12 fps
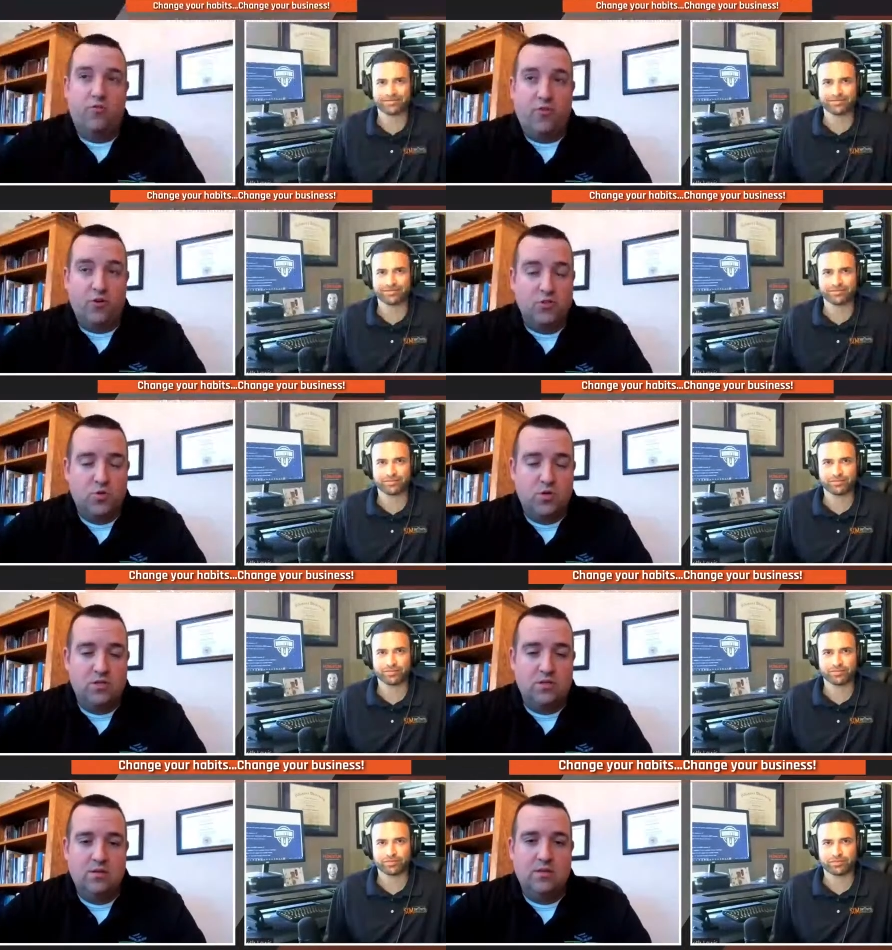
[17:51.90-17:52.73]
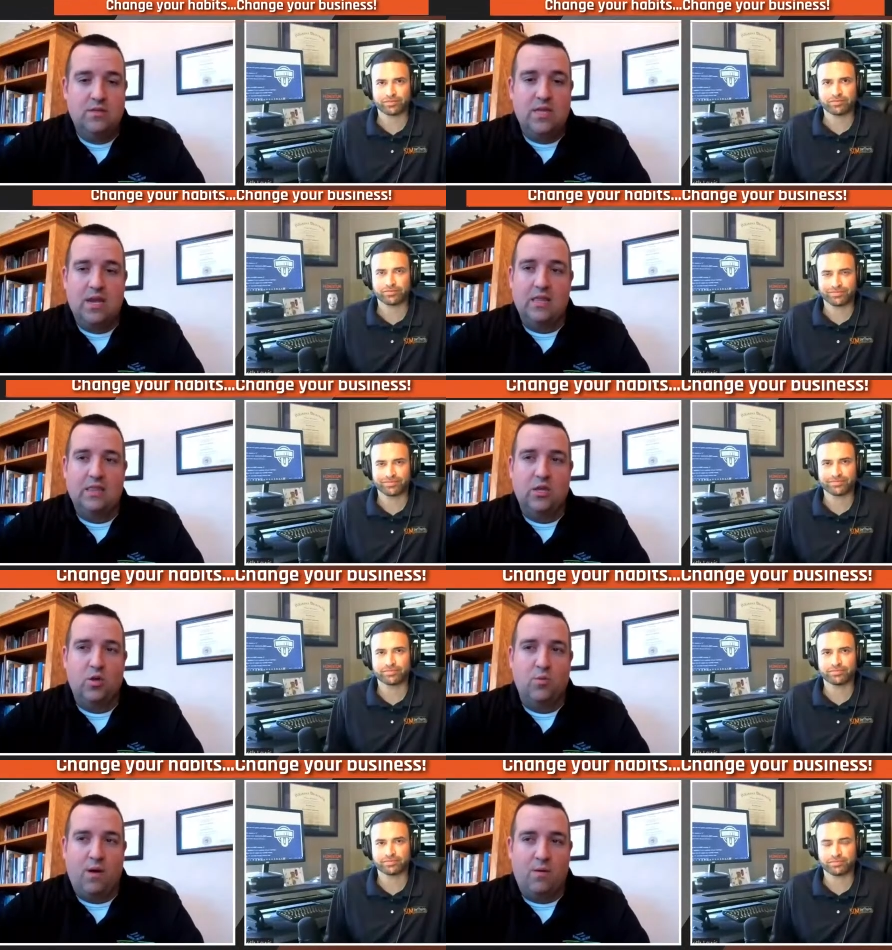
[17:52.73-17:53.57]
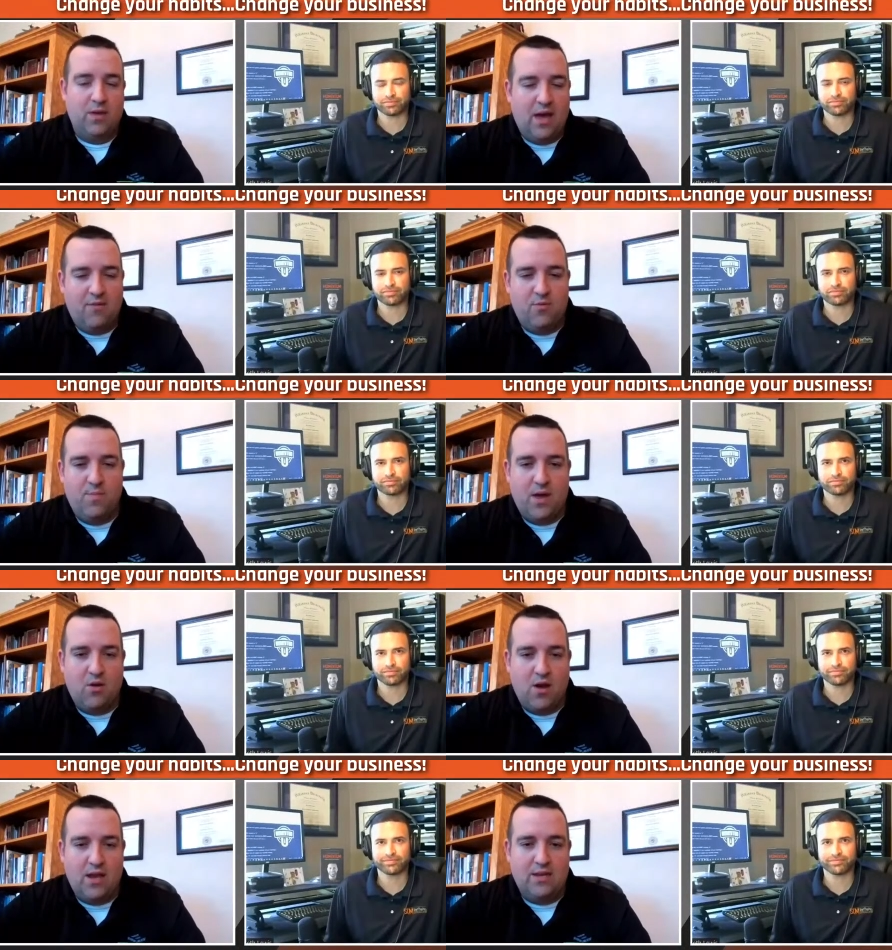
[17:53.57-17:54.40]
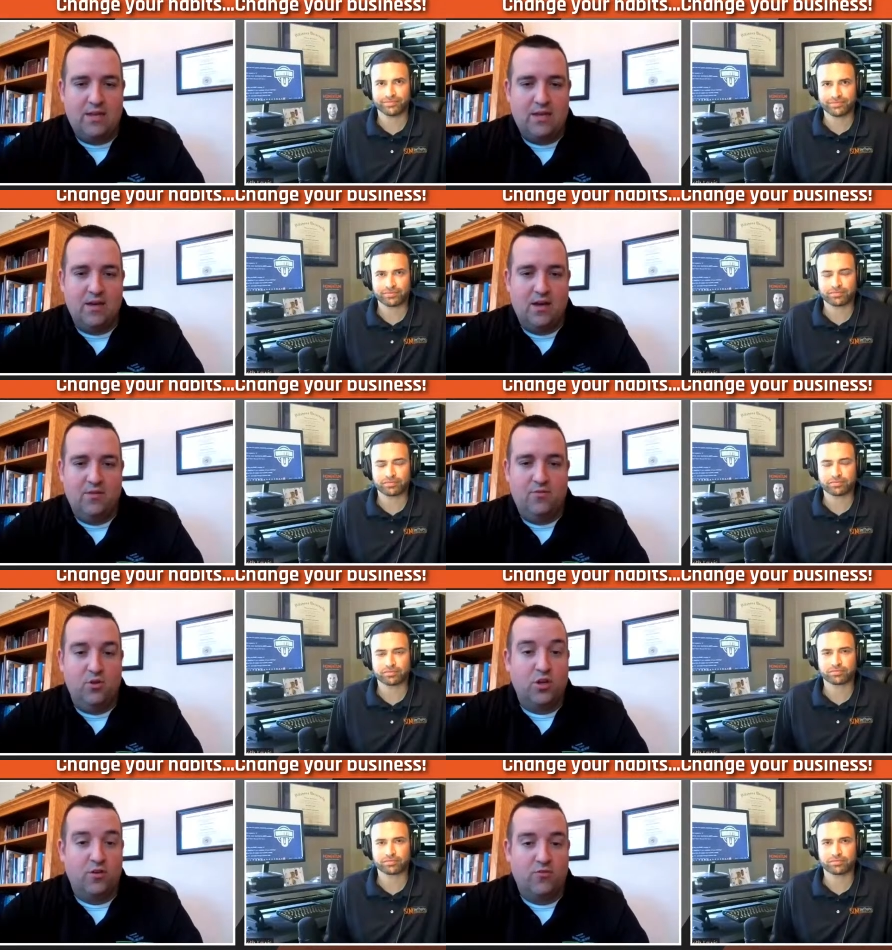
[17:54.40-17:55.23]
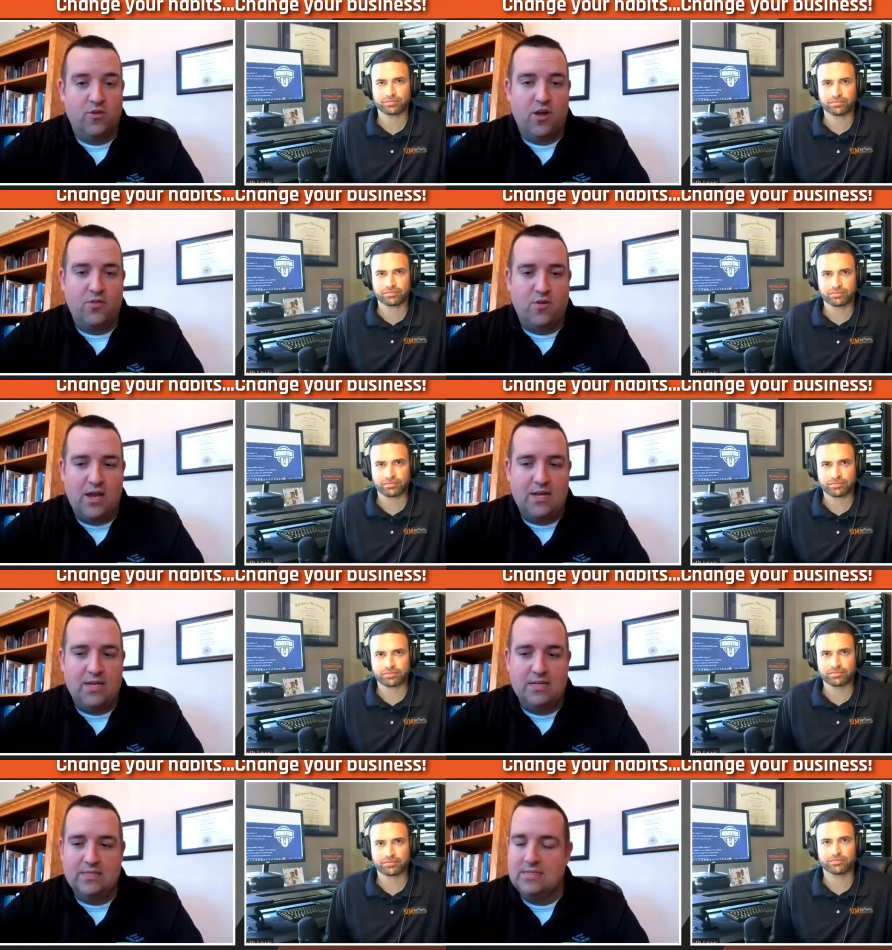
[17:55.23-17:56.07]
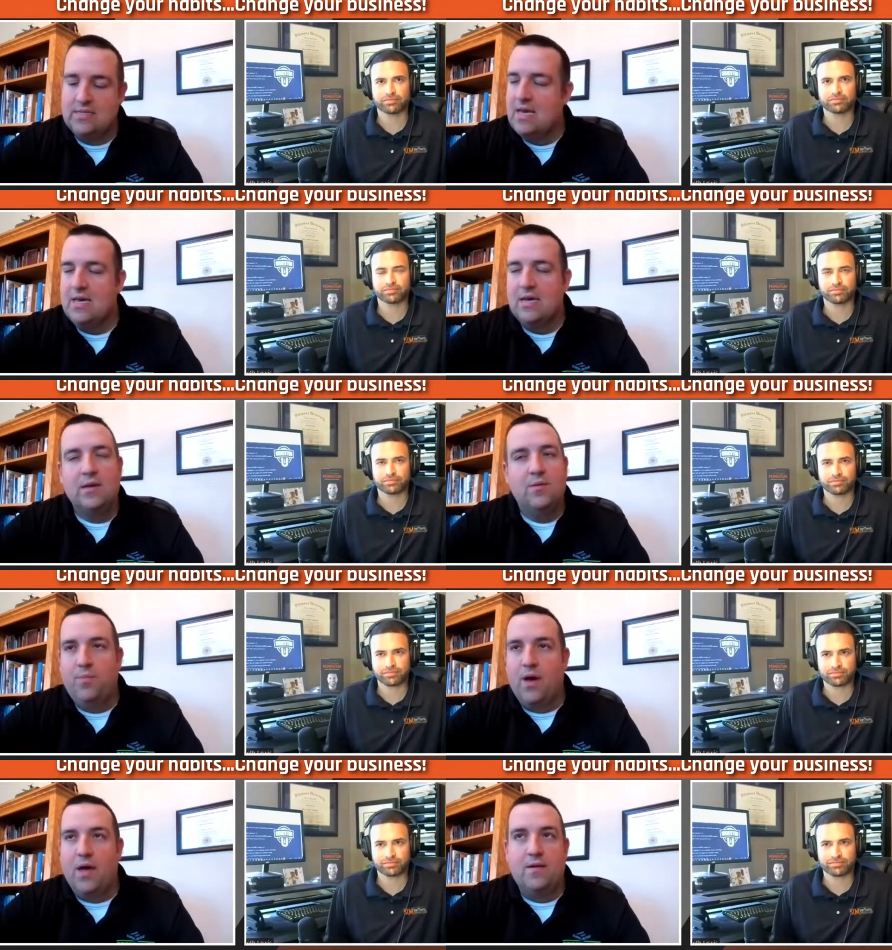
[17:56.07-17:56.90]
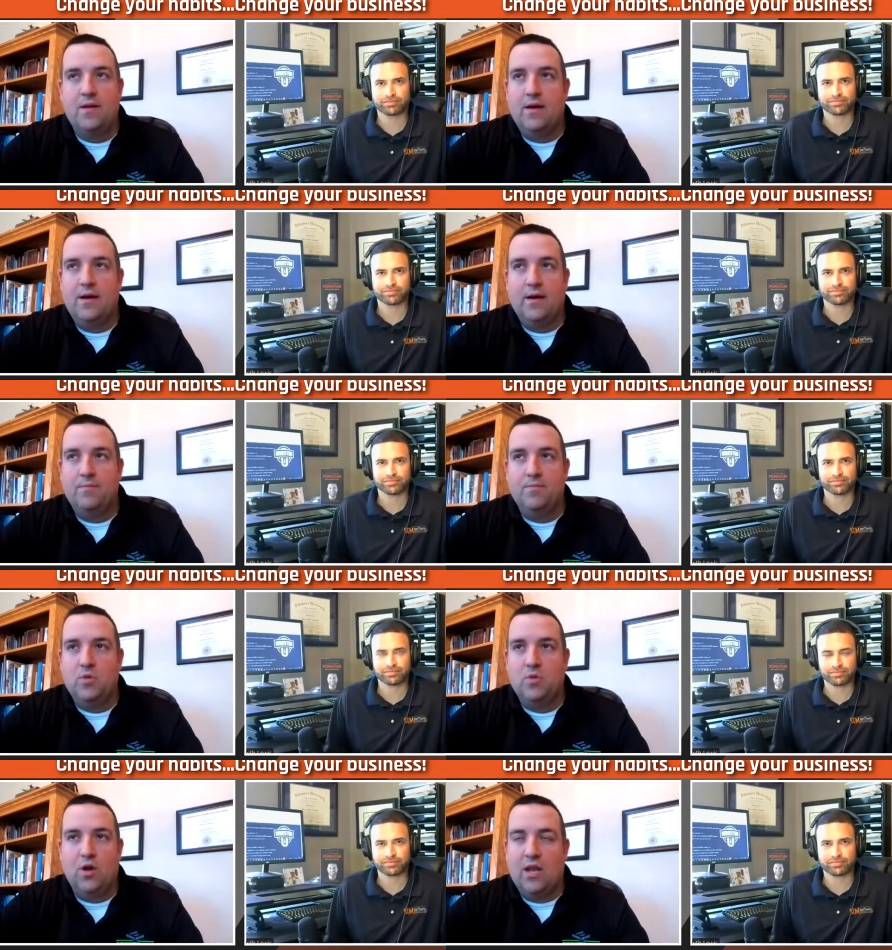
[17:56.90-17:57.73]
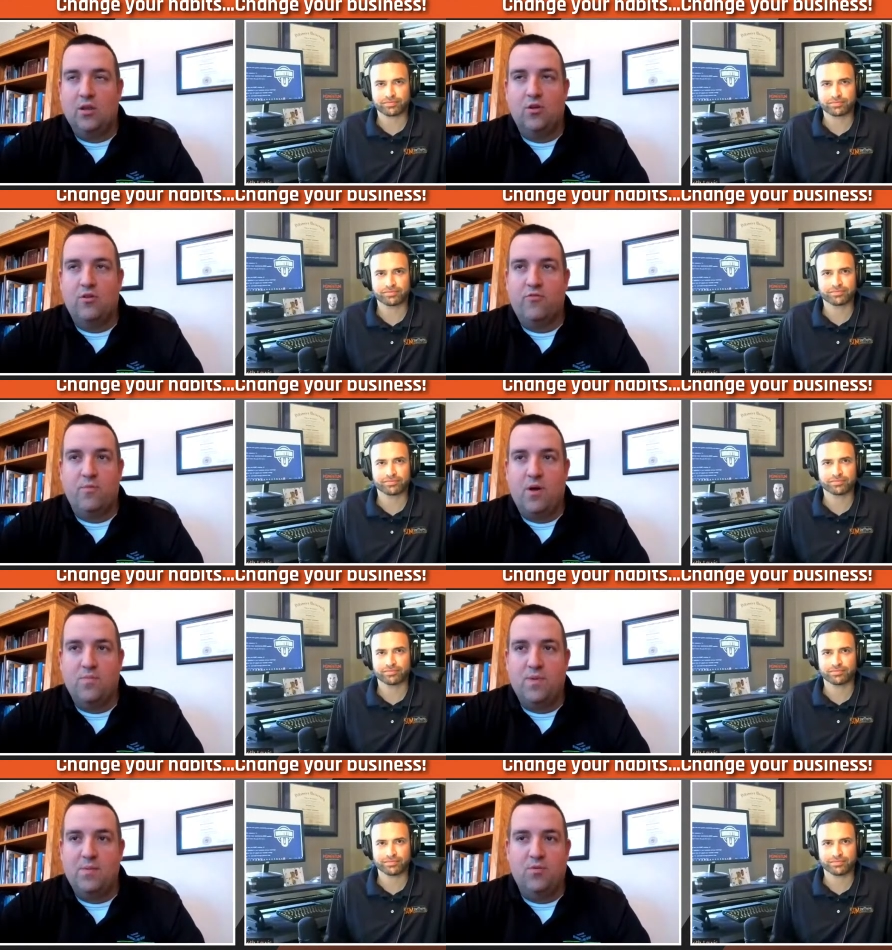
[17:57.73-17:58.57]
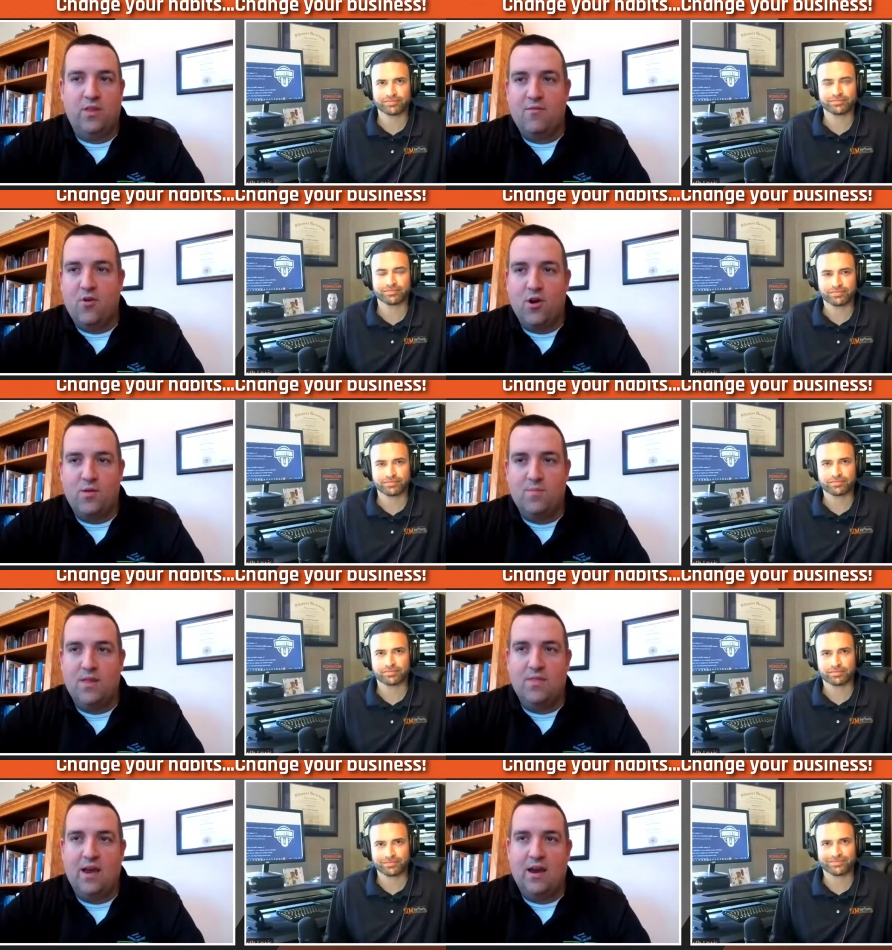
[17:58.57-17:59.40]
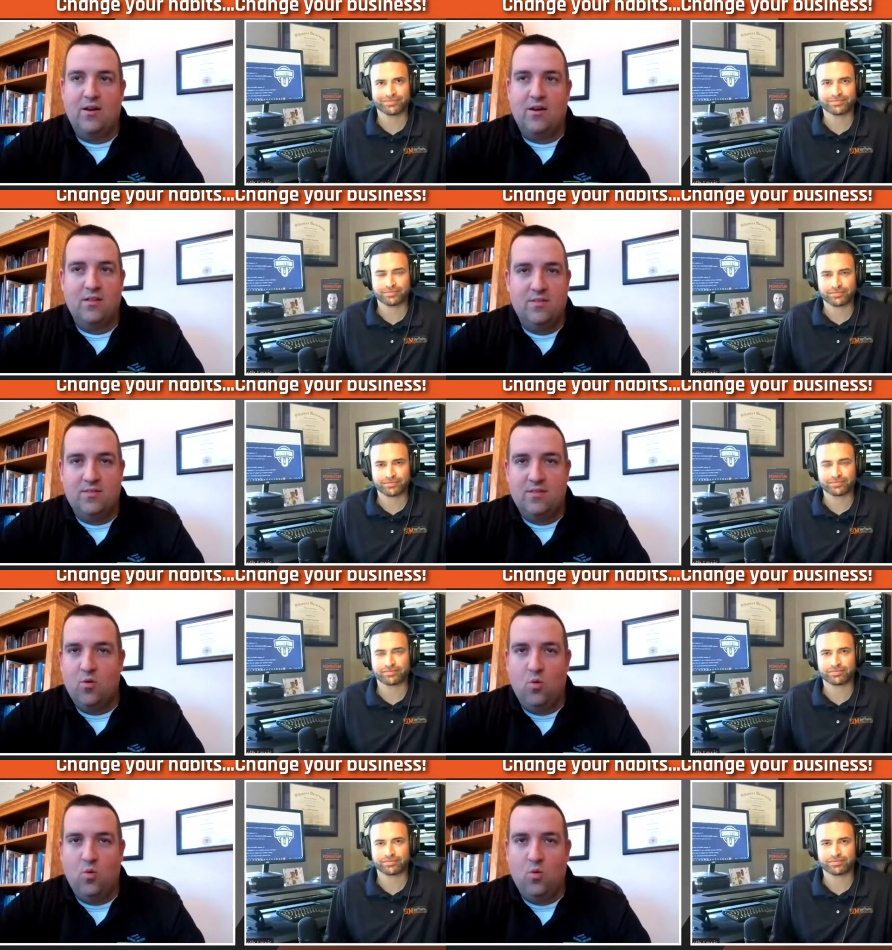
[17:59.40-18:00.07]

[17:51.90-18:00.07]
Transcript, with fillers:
Speaker 1: your first one, then I think you probably have a better idea of looking for other ideas. But um, you got to learn from other people. They've already been there.